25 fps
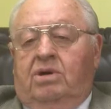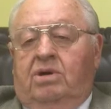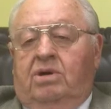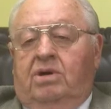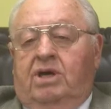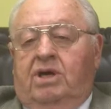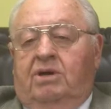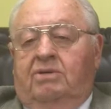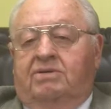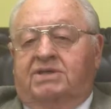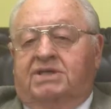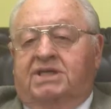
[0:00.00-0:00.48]

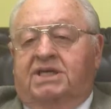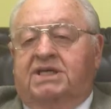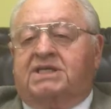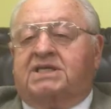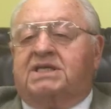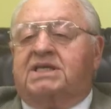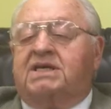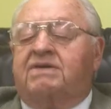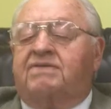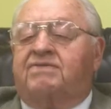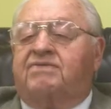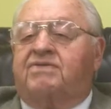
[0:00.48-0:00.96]
it was as
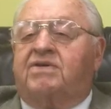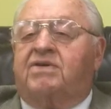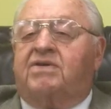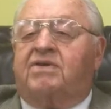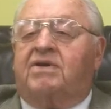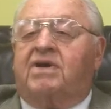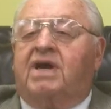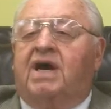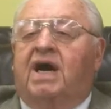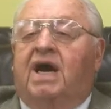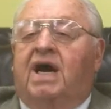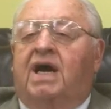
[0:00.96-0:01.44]
if
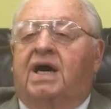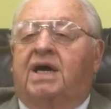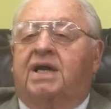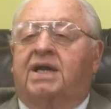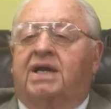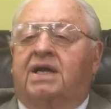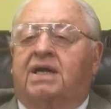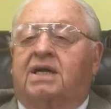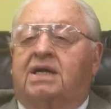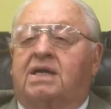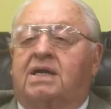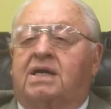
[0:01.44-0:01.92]
God
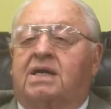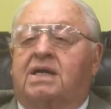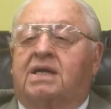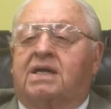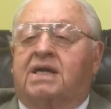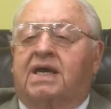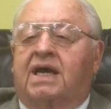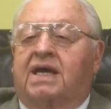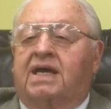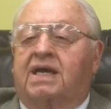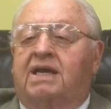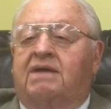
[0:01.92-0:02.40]
had
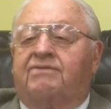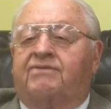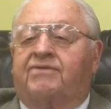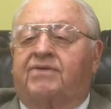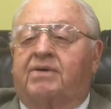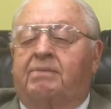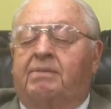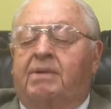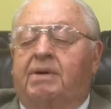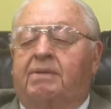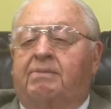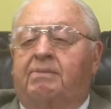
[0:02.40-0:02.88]
taken it
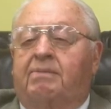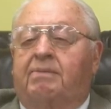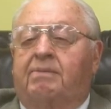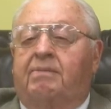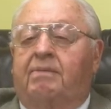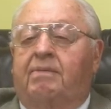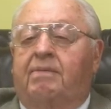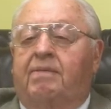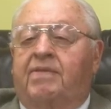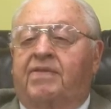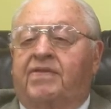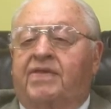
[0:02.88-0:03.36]
from my
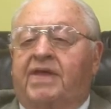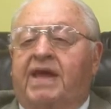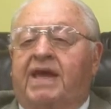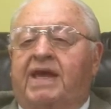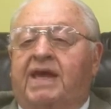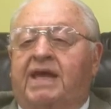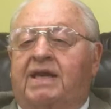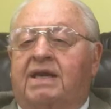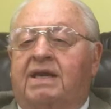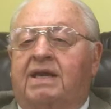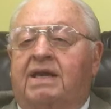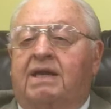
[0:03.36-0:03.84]

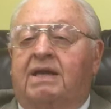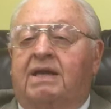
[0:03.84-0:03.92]
thinking.